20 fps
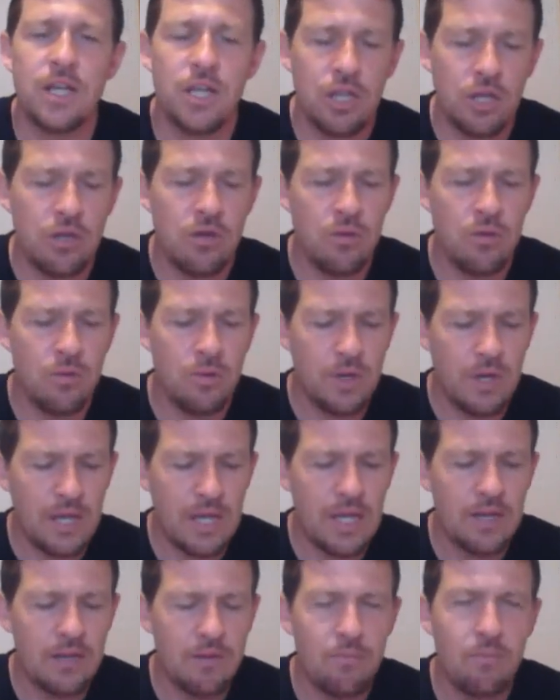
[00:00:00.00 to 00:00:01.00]
You
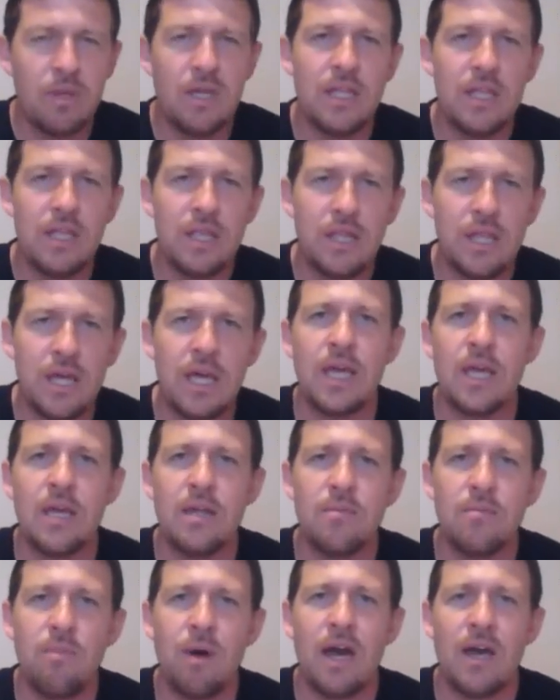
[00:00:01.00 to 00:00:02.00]
need to be
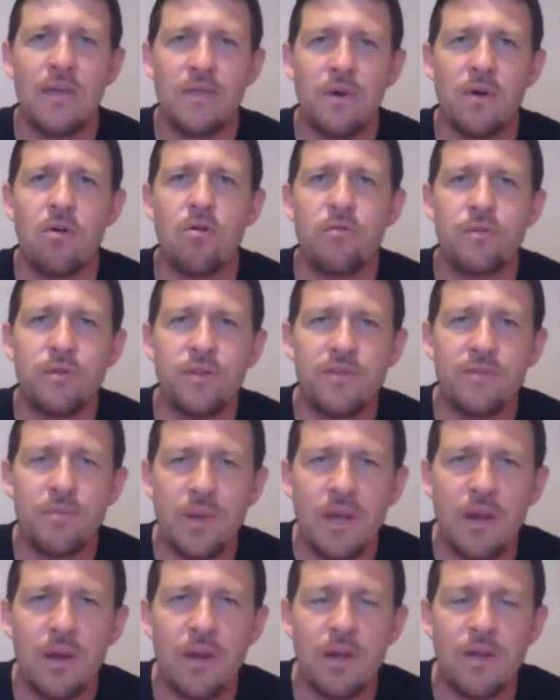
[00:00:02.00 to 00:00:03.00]
led by the Holy
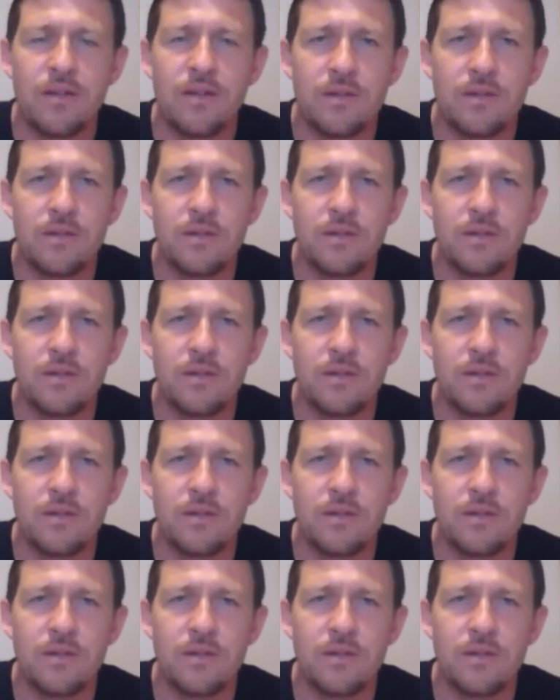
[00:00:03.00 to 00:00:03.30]
Spirit.